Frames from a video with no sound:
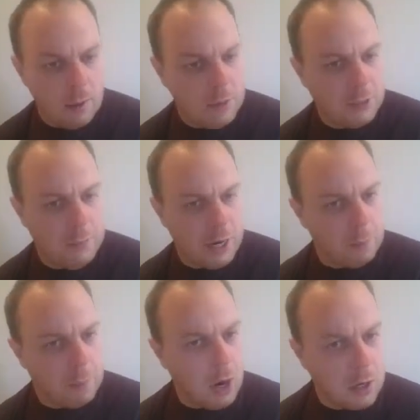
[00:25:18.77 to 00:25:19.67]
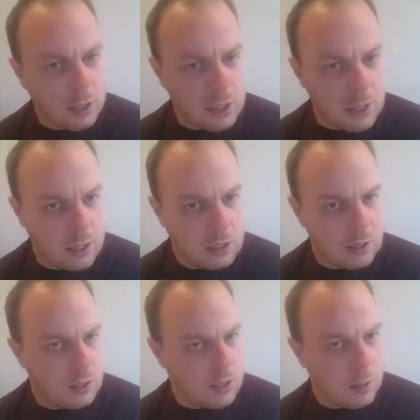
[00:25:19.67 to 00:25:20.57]
much better parts
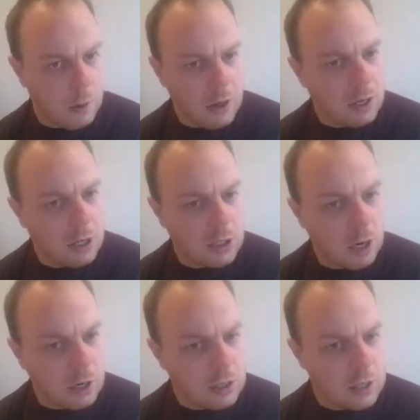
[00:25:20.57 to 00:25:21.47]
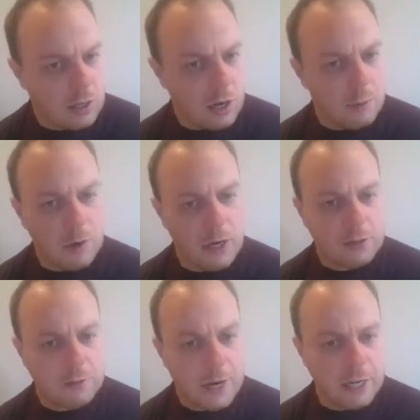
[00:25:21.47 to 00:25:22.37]
than some other guitars in their
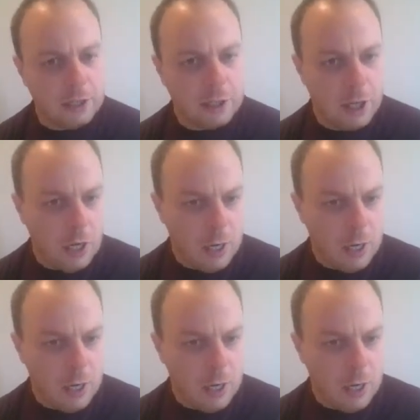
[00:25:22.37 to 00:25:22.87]
price range.